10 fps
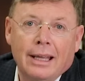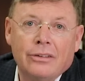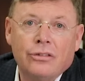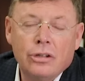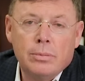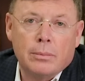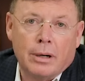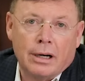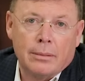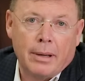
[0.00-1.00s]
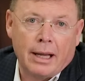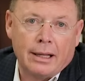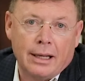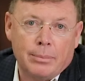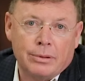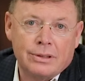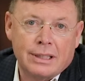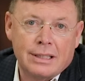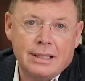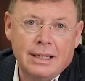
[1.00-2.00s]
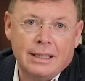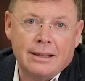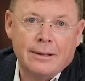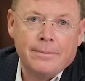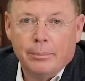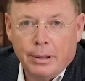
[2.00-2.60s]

a supermarket back on April 16th.